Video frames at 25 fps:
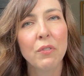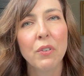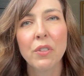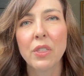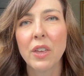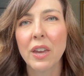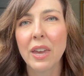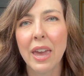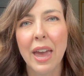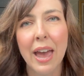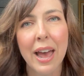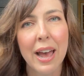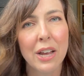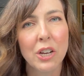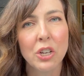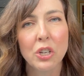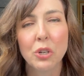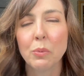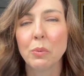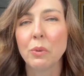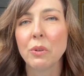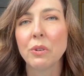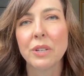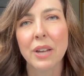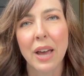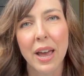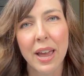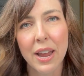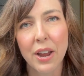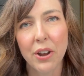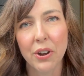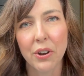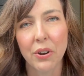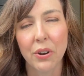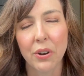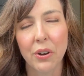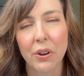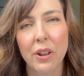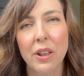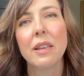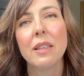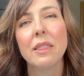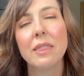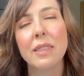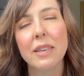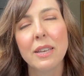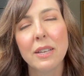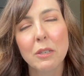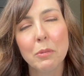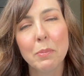for the casual dieter.
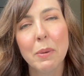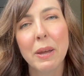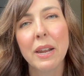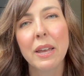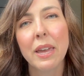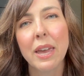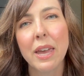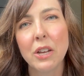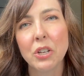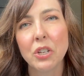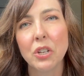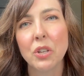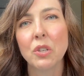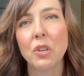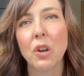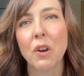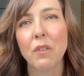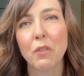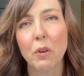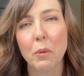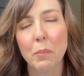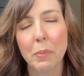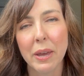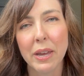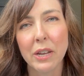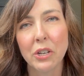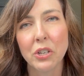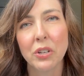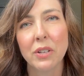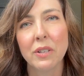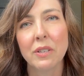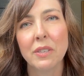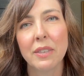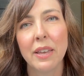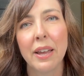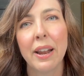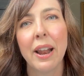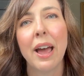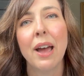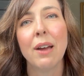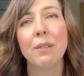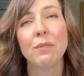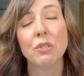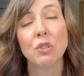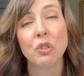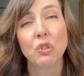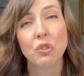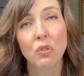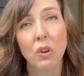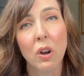These medications are for patients that have
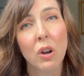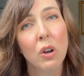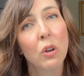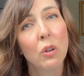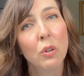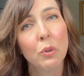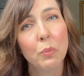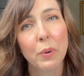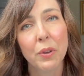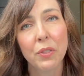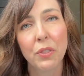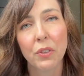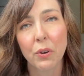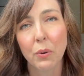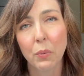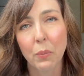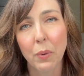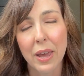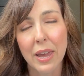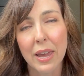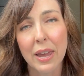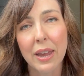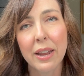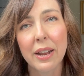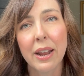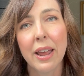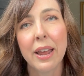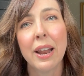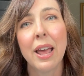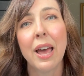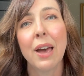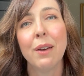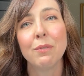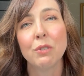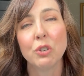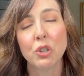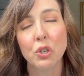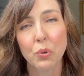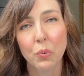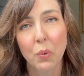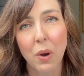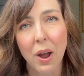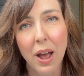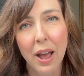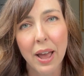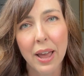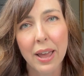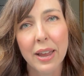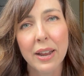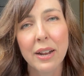struggled with their weight and have
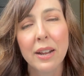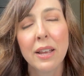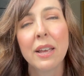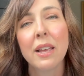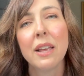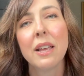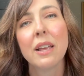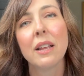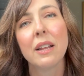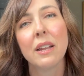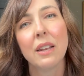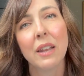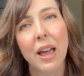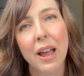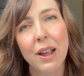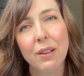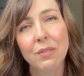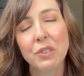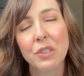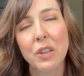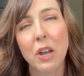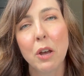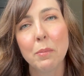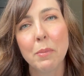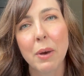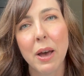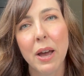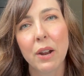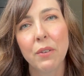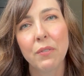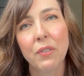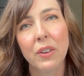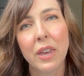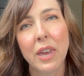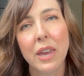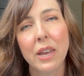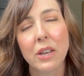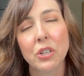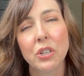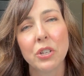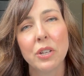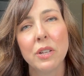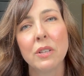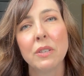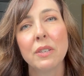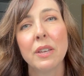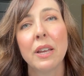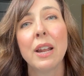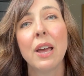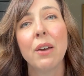tried lifestyle
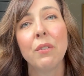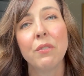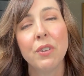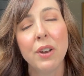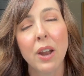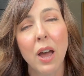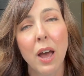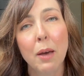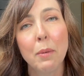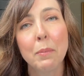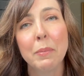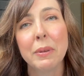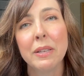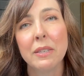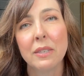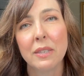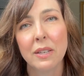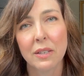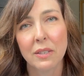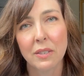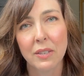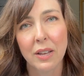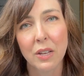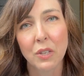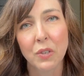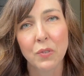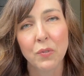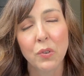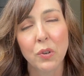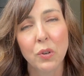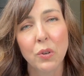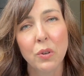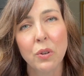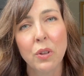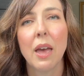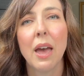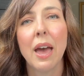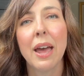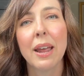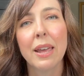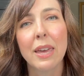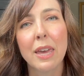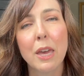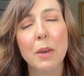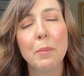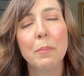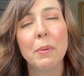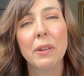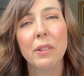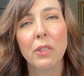modifications and have not been successful at
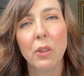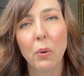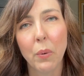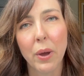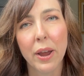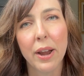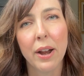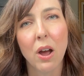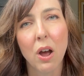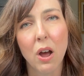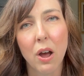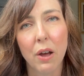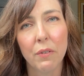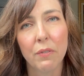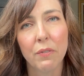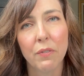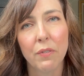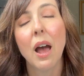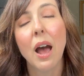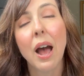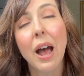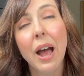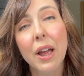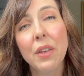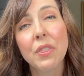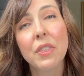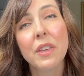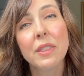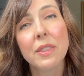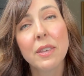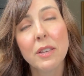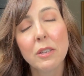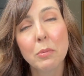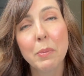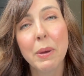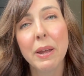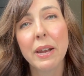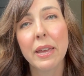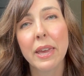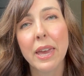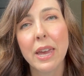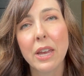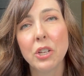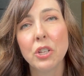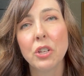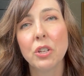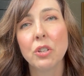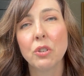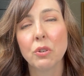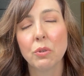keeping the weight off. I think these
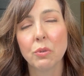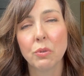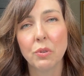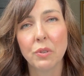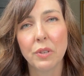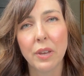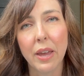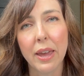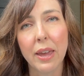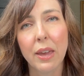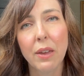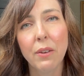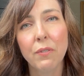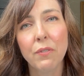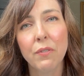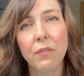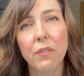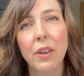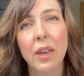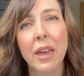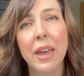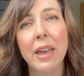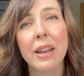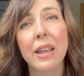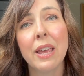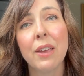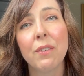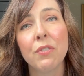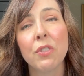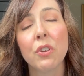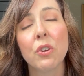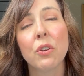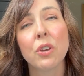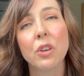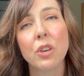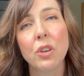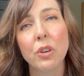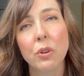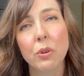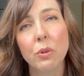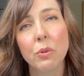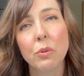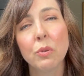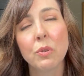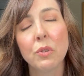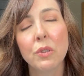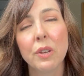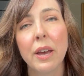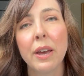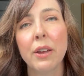medications are safe, and if they're
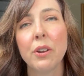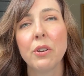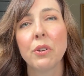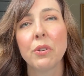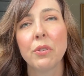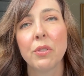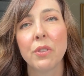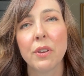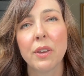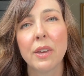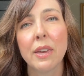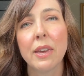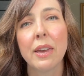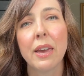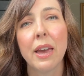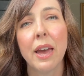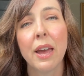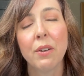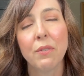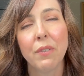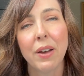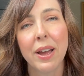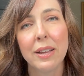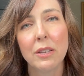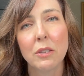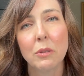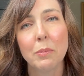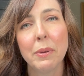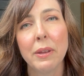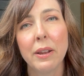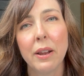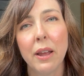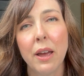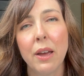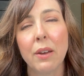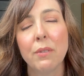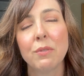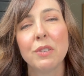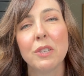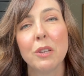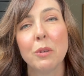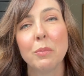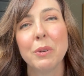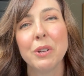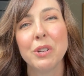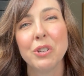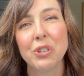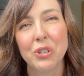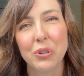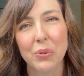used under the advisement of
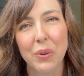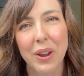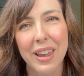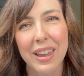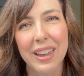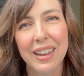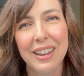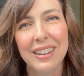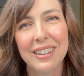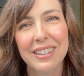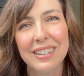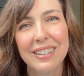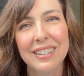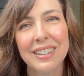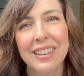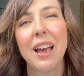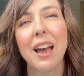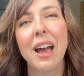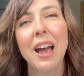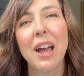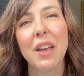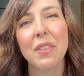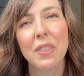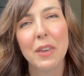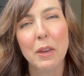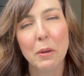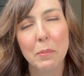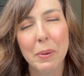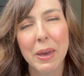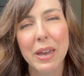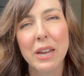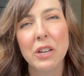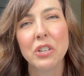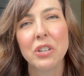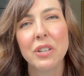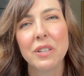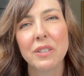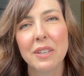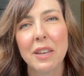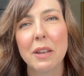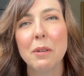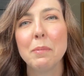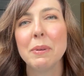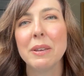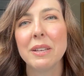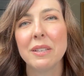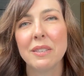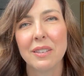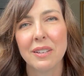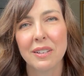someone trained, I think patients can
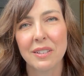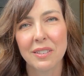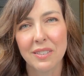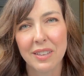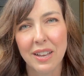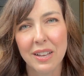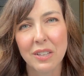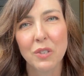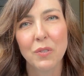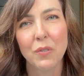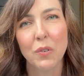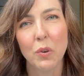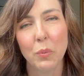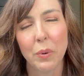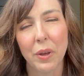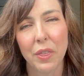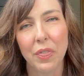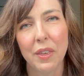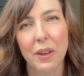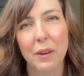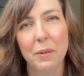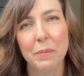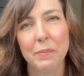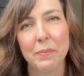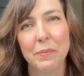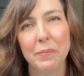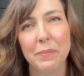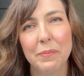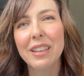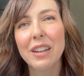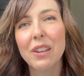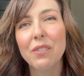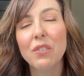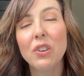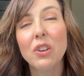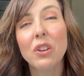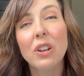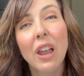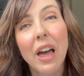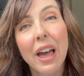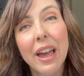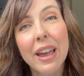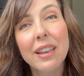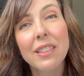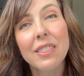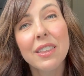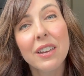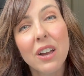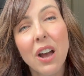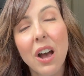be successful with them. If you
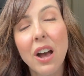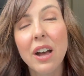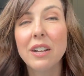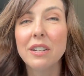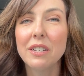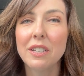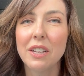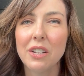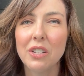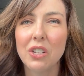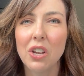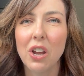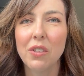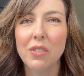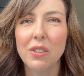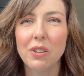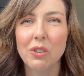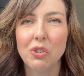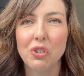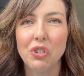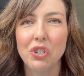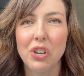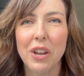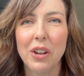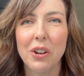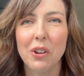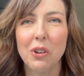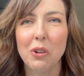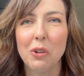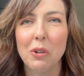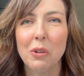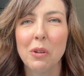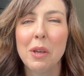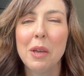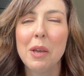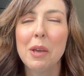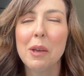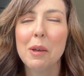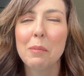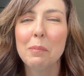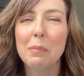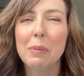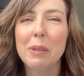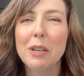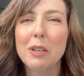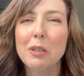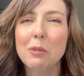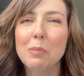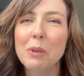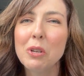like the content on this channel,
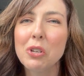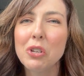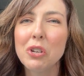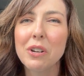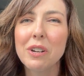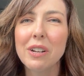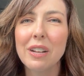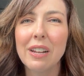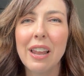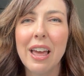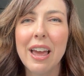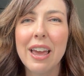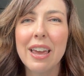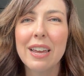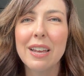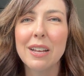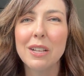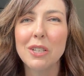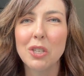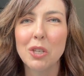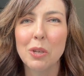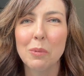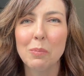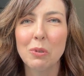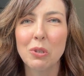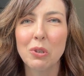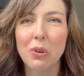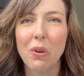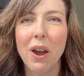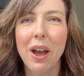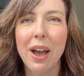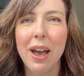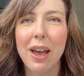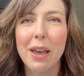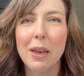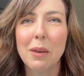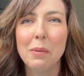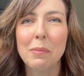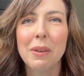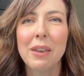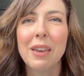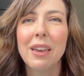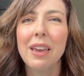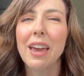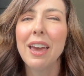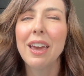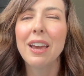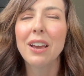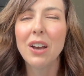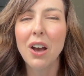please be sure to like and subscribe
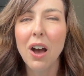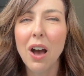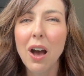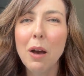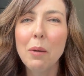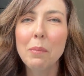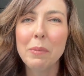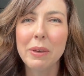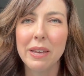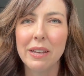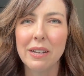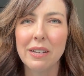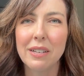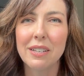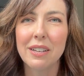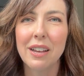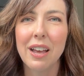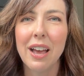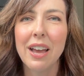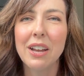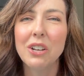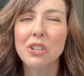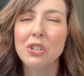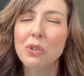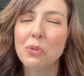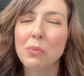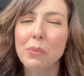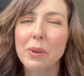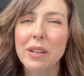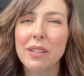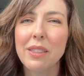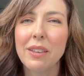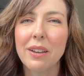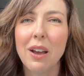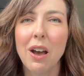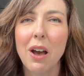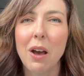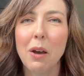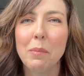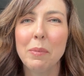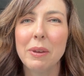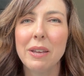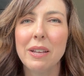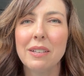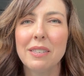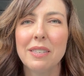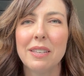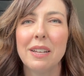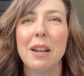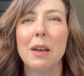and comment. I do read the
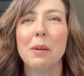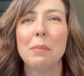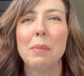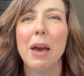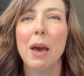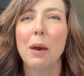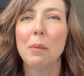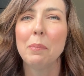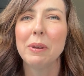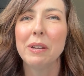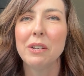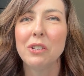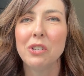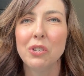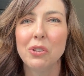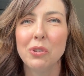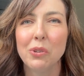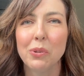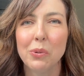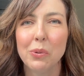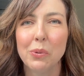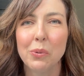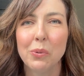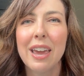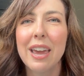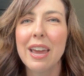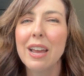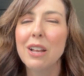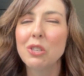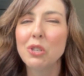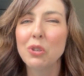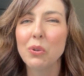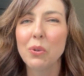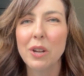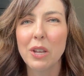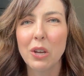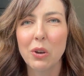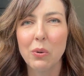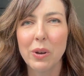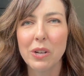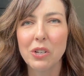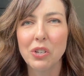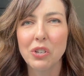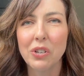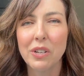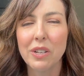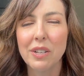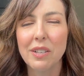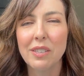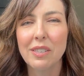comments, and I'm happy to answer any
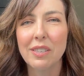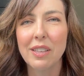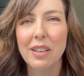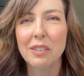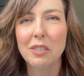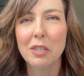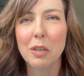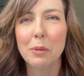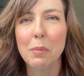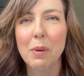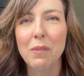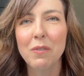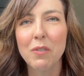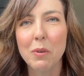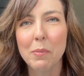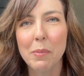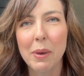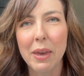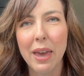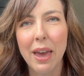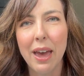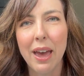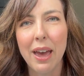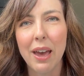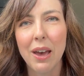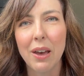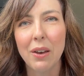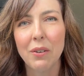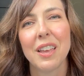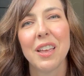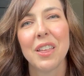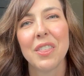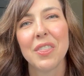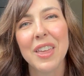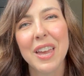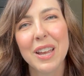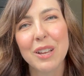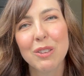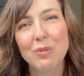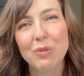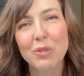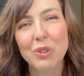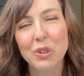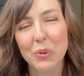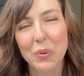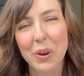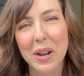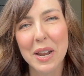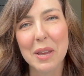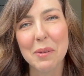questions that some of you may have. Thanks for
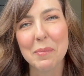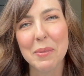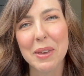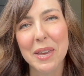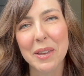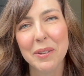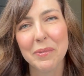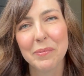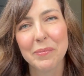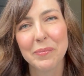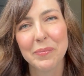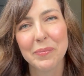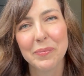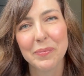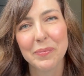joining me.